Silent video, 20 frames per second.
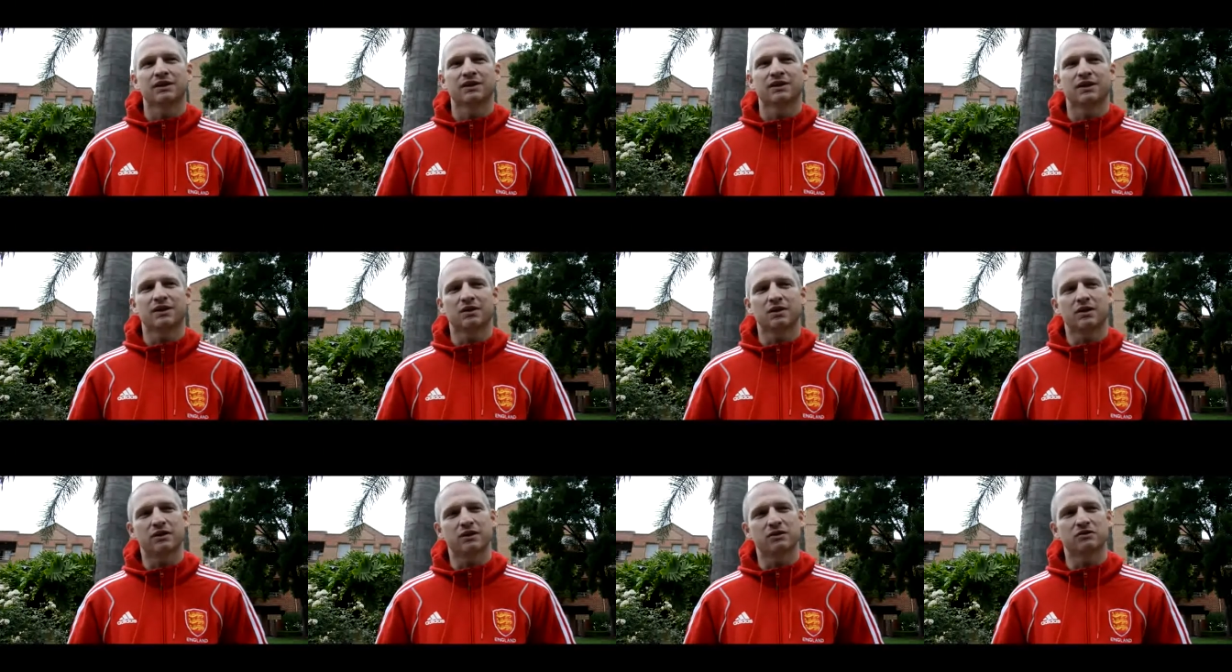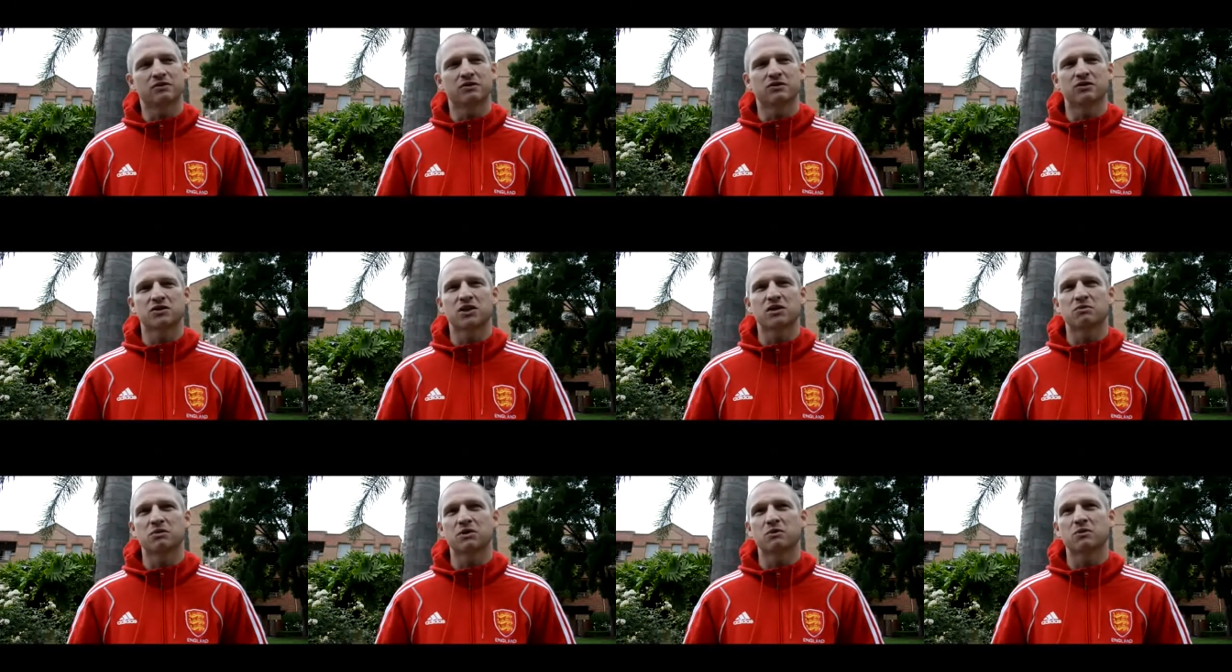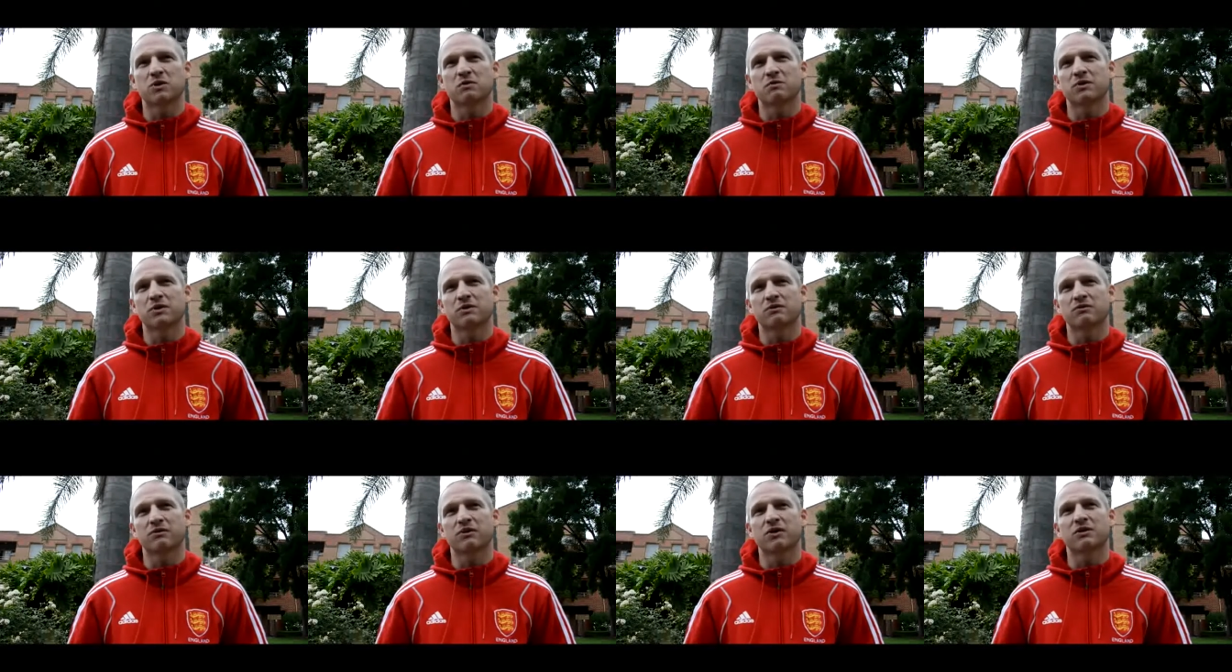Uh, I know GB women
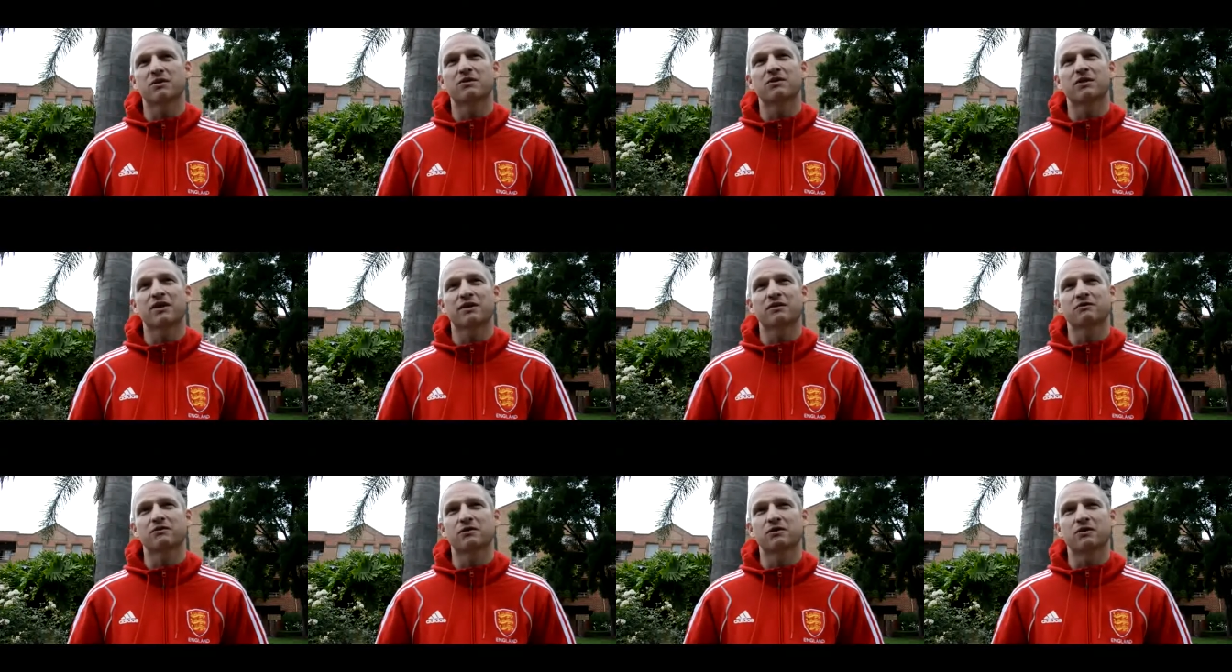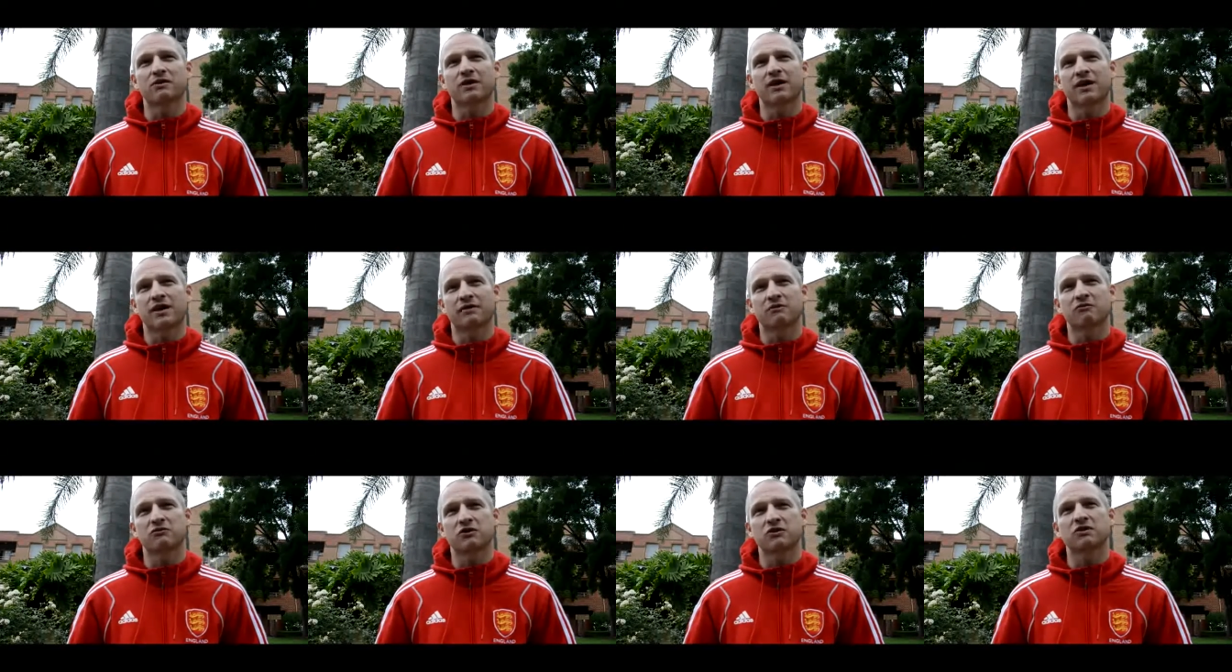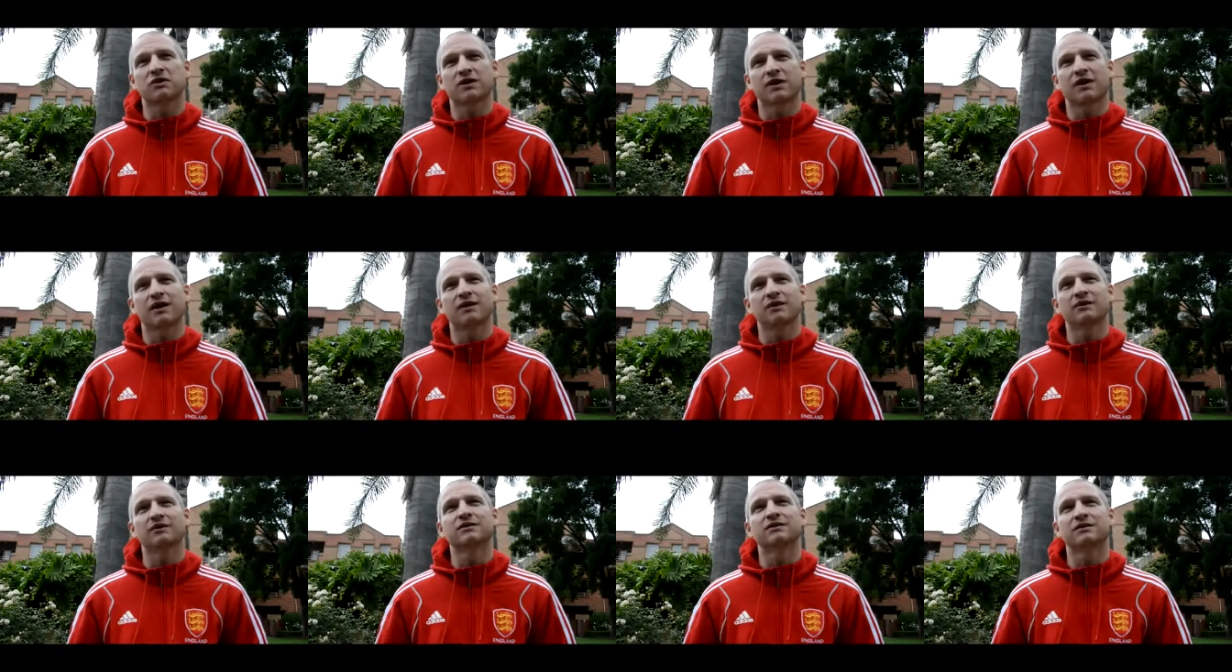are very thankful that they have Crista
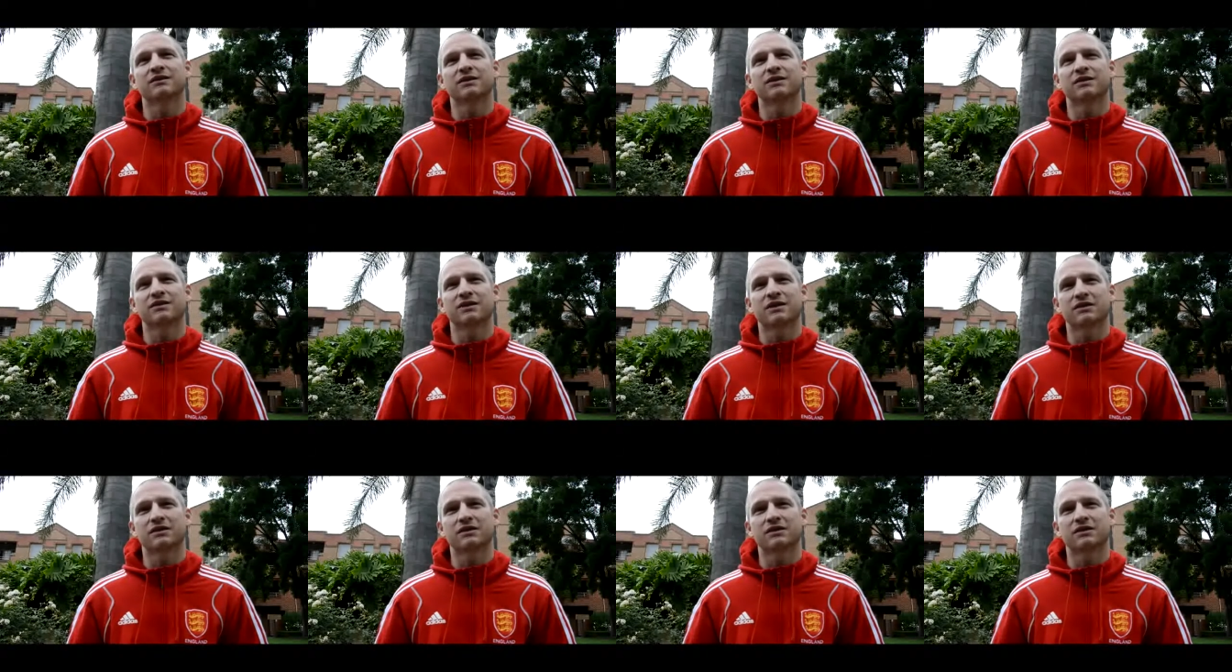Cullen in yeah.